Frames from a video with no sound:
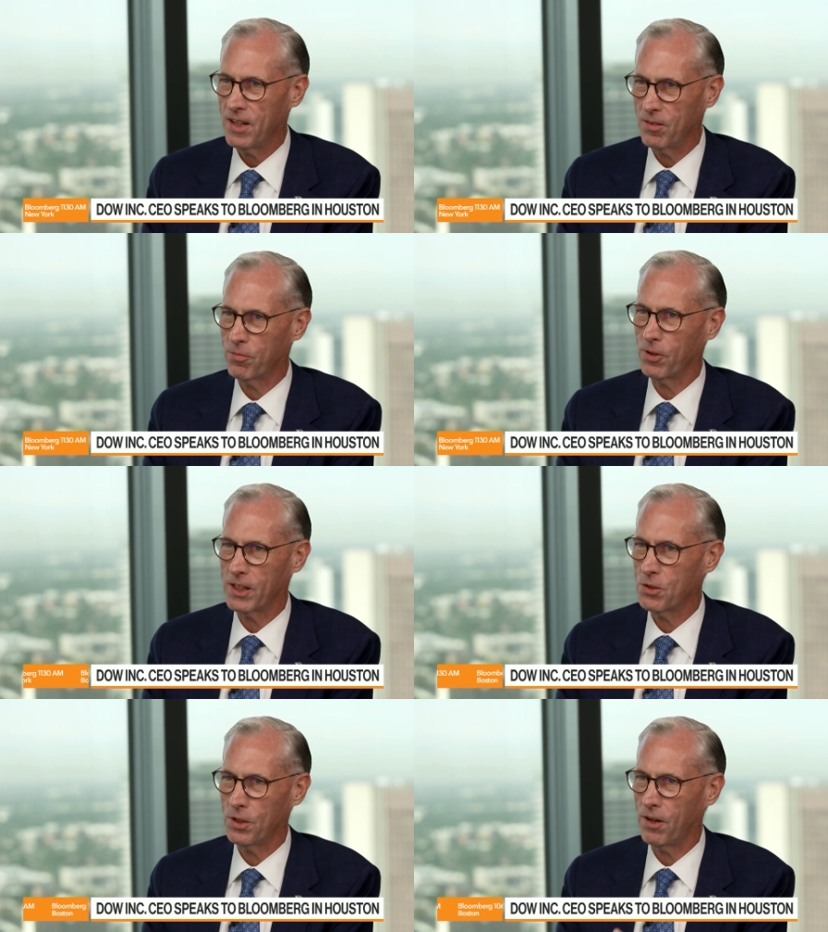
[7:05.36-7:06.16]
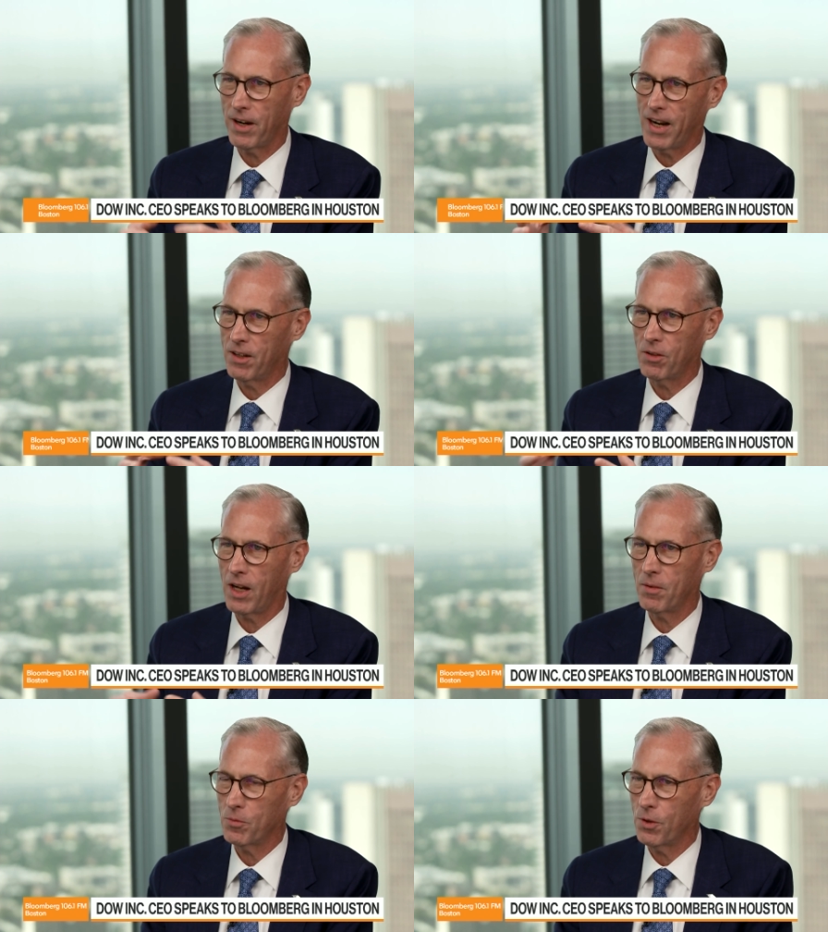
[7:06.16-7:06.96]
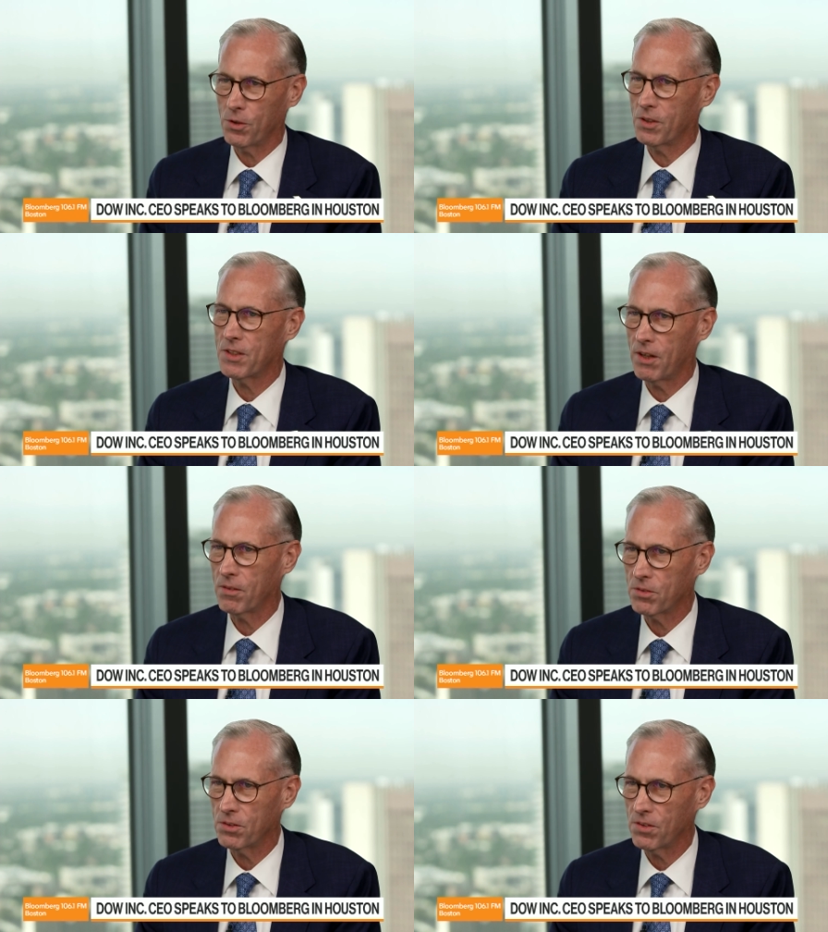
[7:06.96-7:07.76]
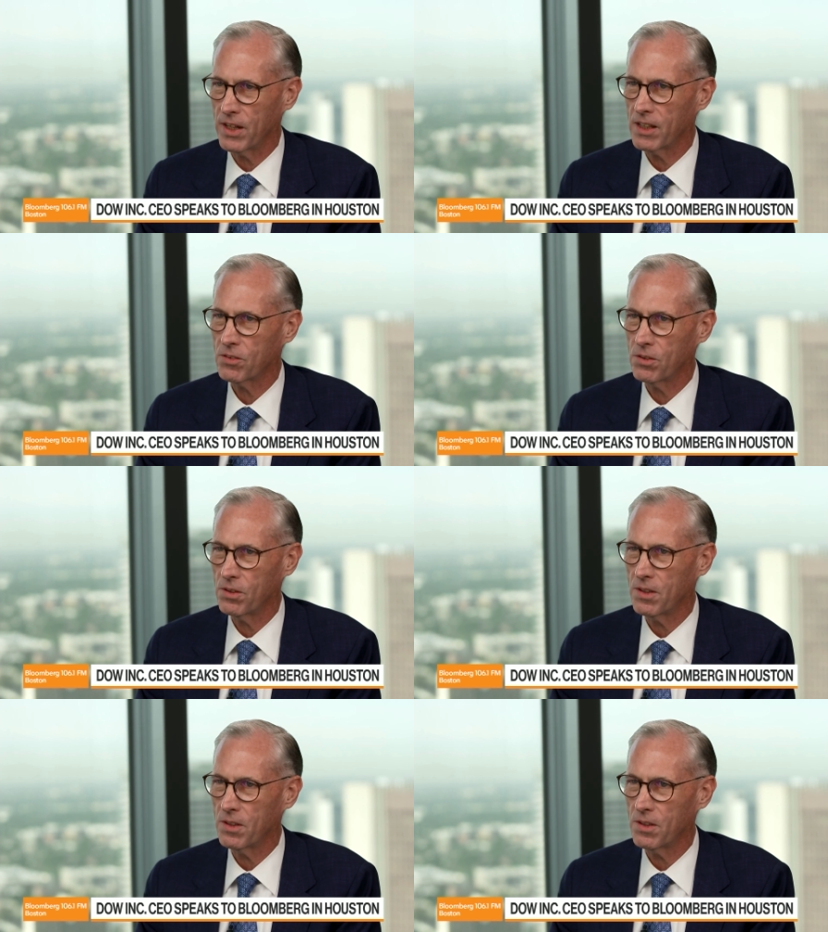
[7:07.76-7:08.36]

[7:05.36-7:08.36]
inflationary. I don't I don't know that tariffs is the answer.